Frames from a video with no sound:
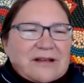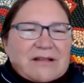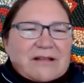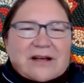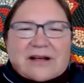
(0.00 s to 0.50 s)

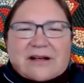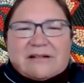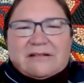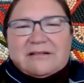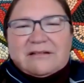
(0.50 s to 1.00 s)

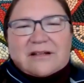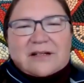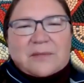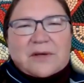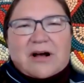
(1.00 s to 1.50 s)
the
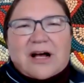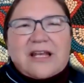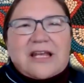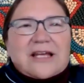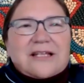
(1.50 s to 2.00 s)

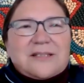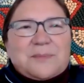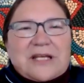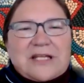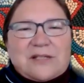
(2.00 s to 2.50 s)
audience,
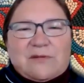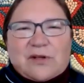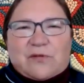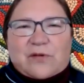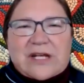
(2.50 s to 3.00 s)
please
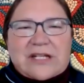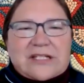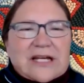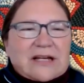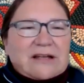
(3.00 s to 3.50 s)
feel free
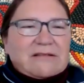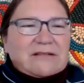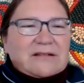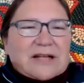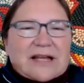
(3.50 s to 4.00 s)
to,
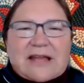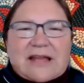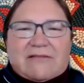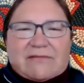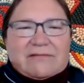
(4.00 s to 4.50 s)
I think,